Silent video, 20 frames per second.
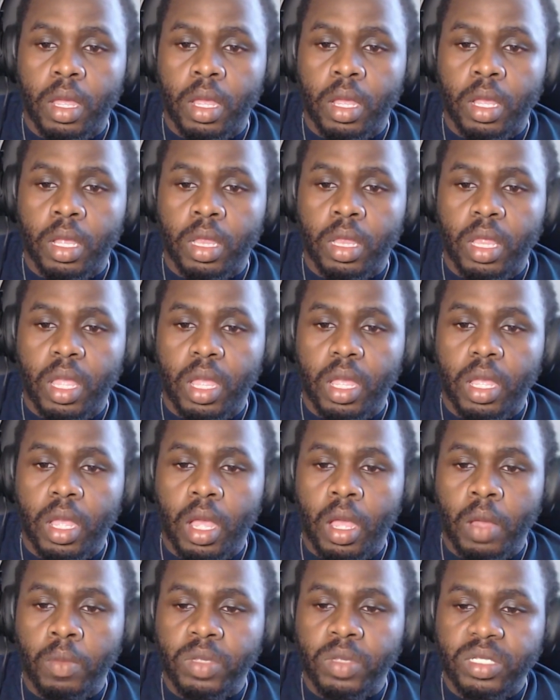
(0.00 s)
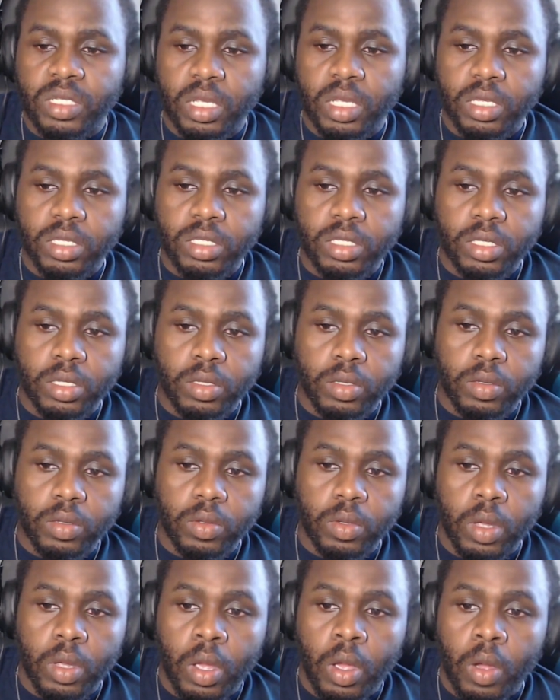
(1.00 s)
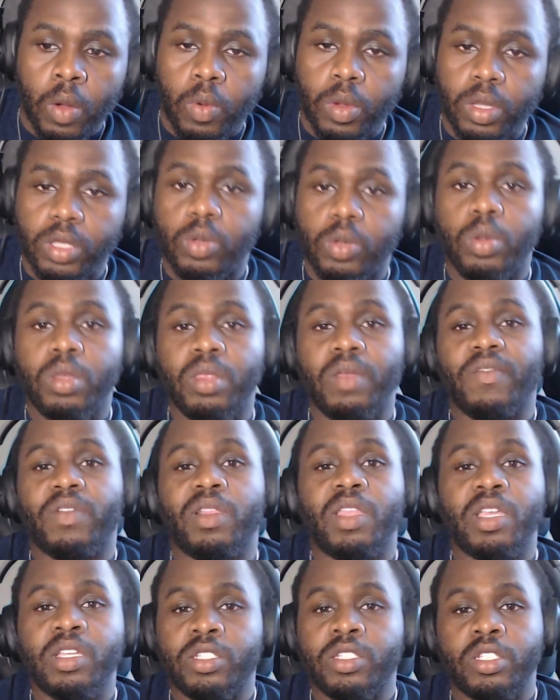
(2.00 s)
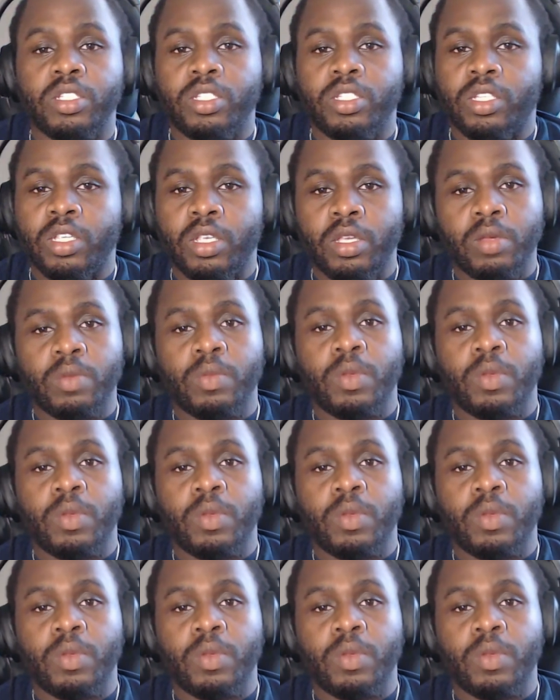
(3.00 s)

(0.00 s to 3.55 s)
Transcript: Like, I'm gonna say this to you. When you're in a relationship,